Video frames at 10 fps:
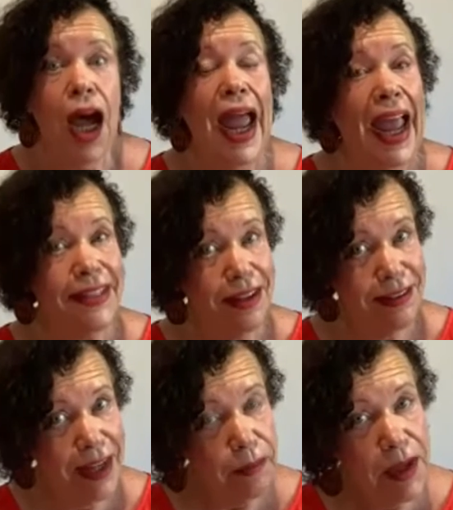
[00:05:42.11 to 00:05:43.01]
At the
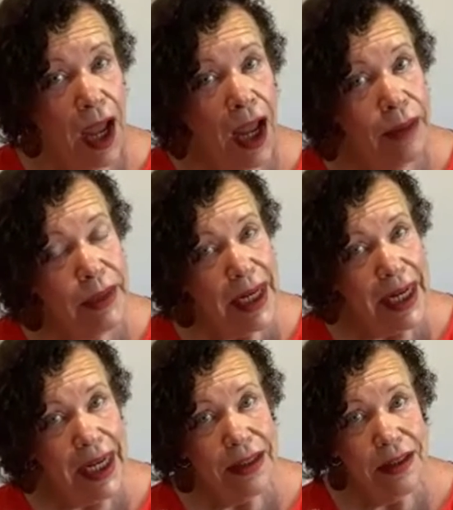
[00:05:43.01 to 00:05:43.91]
same time that I
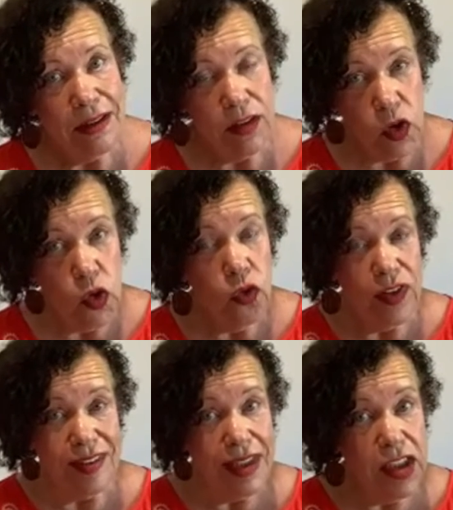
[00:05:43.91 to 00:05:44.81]
had this new
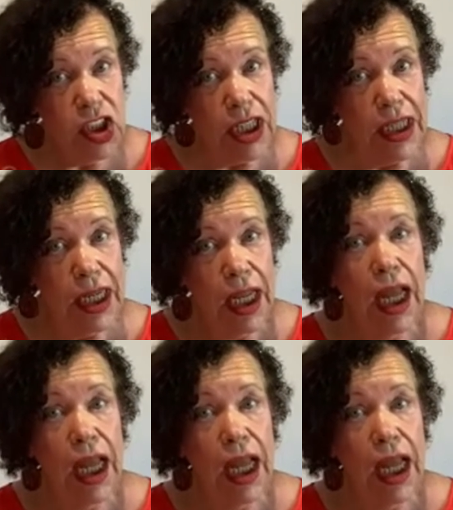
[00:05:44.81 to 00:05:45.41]
physician,